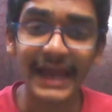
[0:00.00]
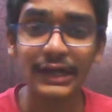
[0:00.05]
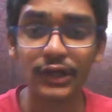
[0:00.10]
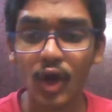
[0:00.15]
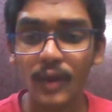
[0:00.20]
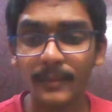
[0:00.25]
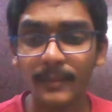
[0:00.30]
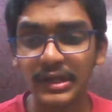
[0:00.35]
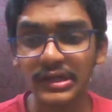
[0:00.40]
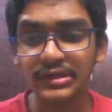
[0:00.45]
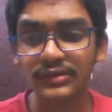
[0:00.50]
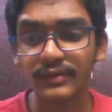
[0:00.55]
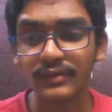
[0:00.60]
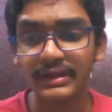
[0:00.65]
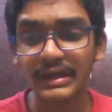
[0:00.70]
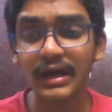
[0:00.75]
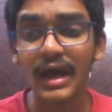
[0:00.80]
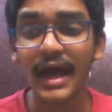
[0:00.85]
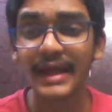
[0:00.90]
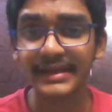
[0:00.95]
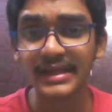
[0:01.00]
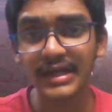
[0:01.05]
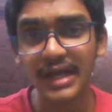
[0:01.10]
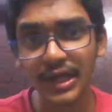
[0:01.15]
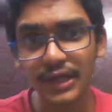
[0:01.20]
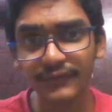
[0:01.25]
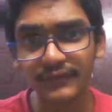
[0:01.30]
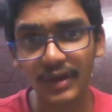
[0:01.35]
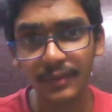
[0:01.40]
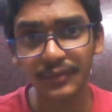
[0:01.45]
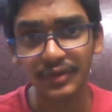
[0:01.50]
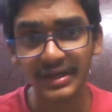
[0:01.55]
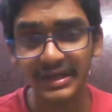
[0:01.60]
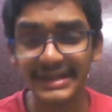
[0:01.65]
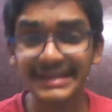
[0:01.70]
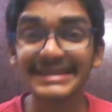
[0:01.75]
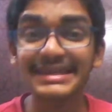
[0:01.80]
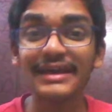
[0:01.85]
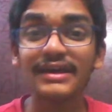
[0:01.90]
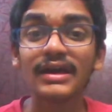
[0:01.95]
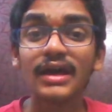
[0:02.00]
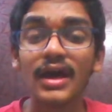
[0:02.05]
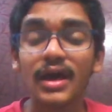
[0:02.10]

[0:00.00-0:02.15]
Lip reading: dominance over the other kind of communities,